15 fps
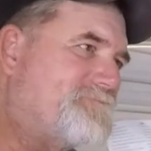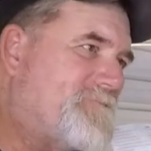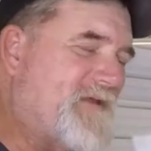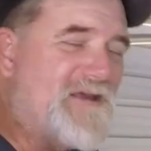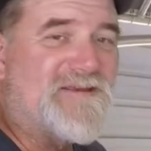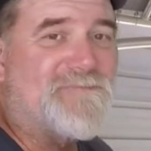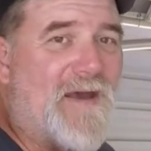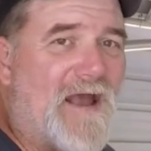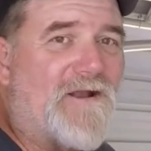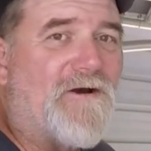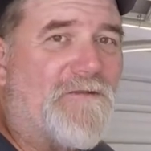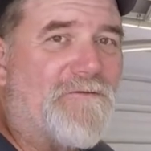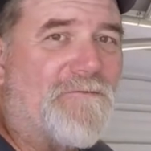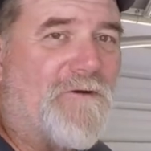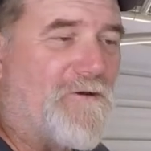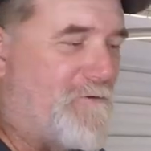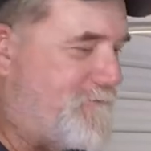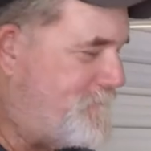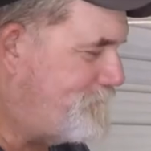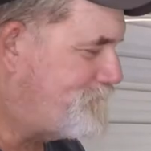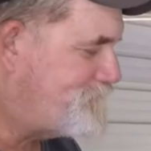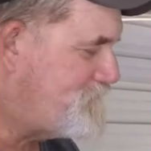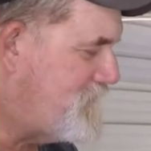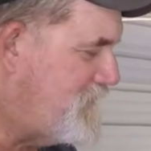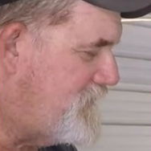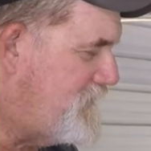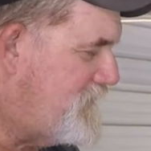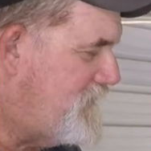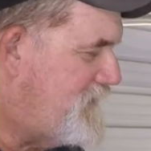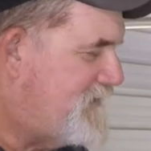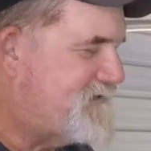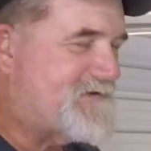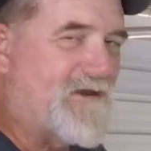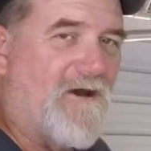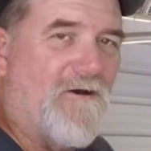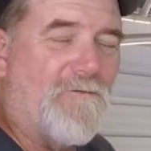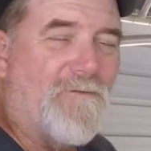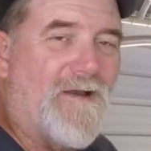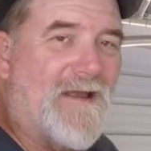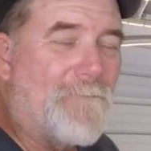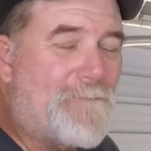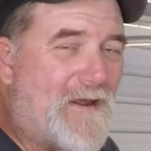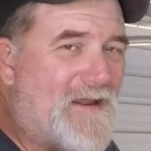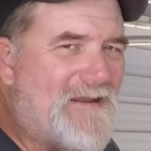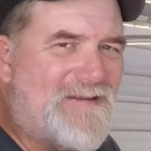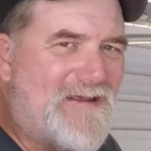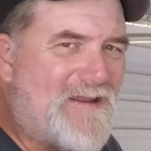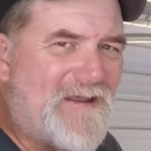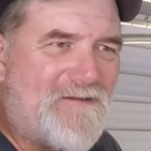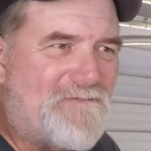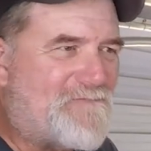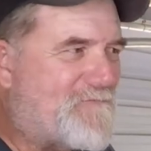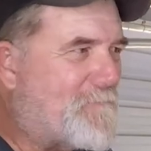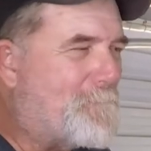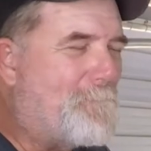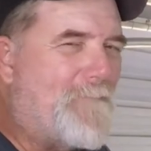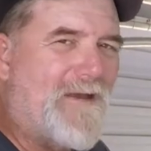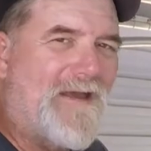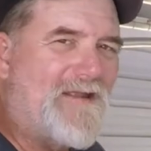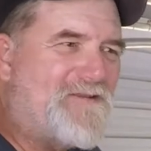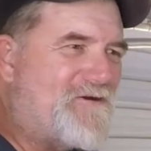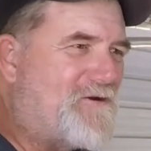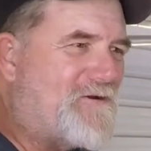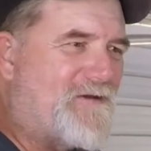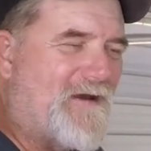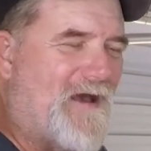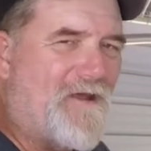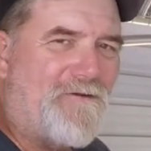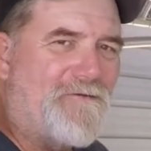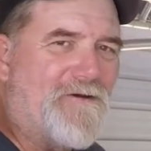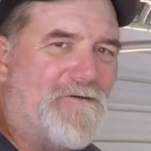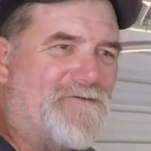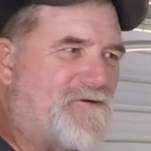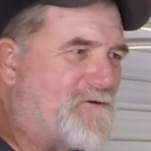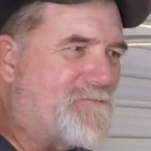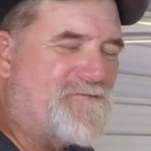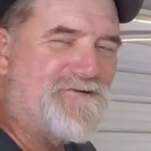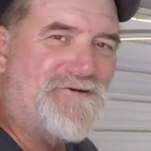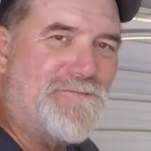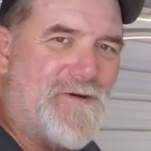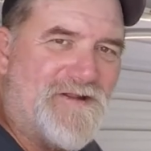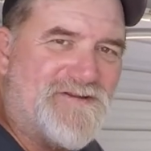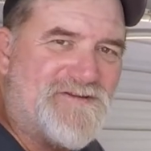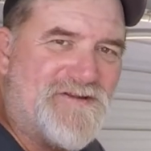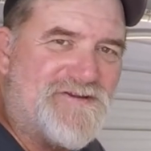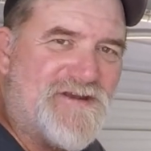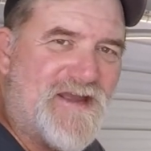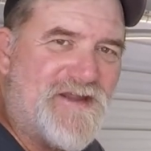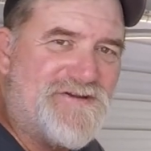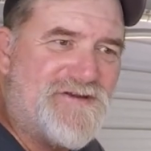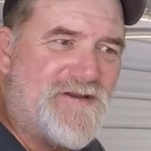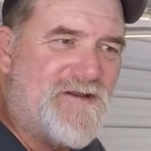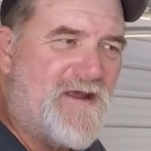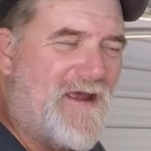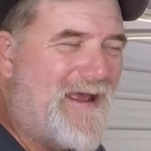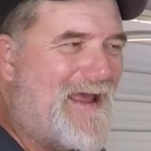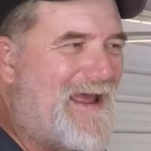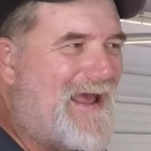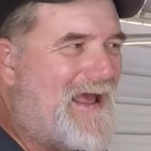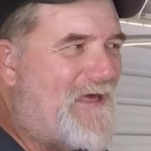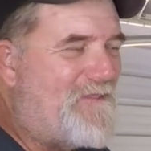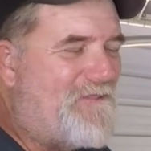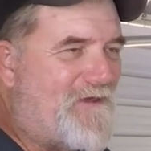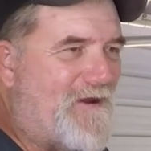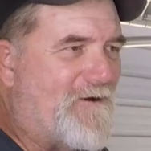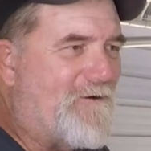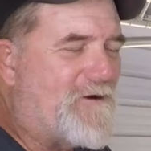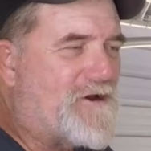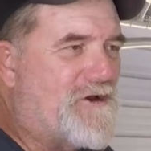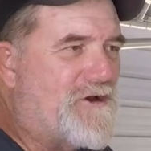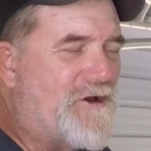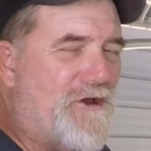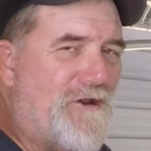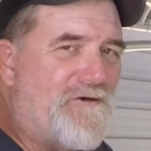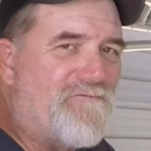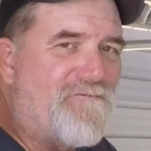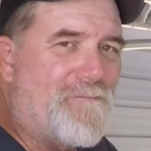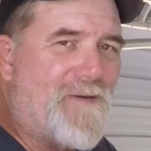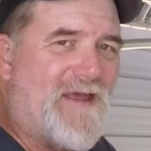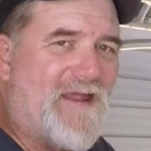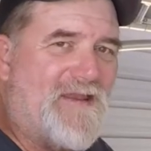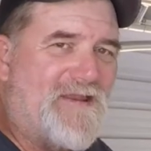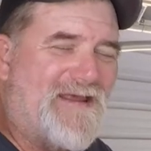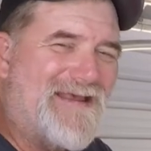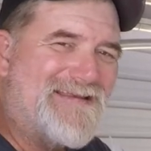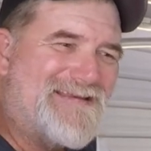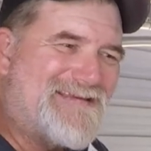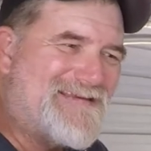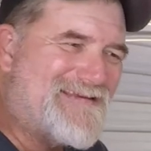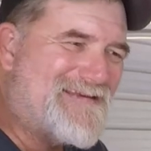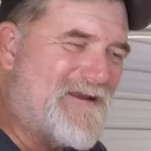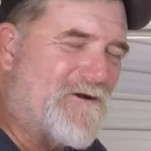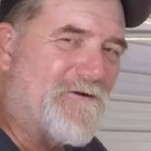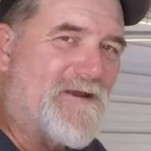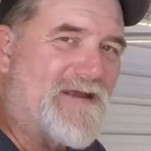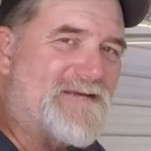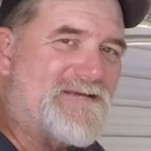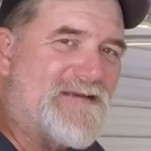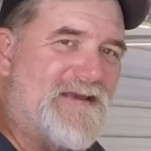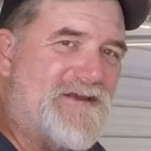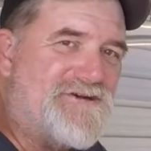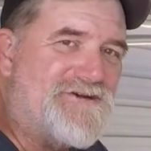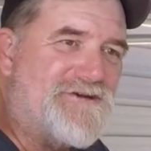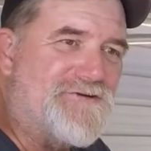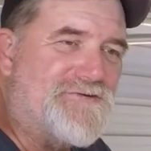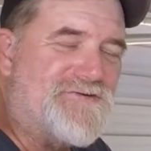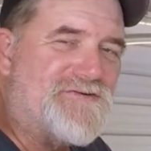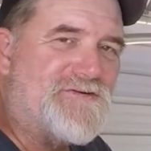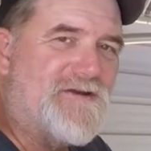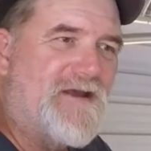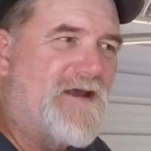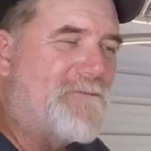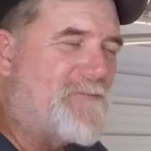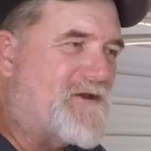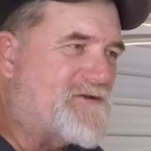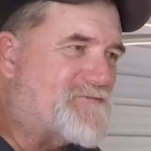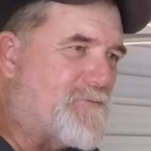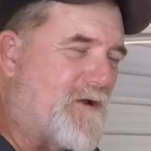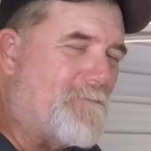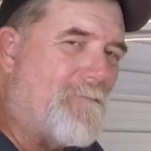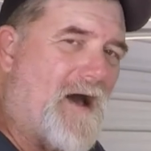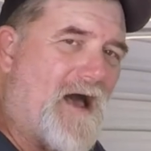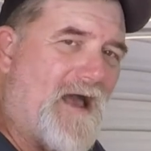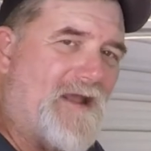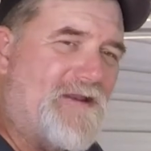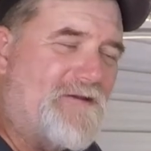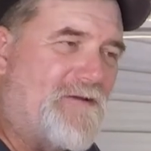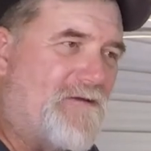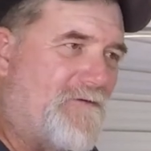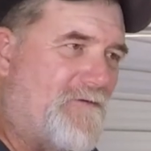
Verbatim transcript: he's back on the road. So, but he did it for, it took, I don't know, it took him 2 months to change it. There could have been serious issues because when mine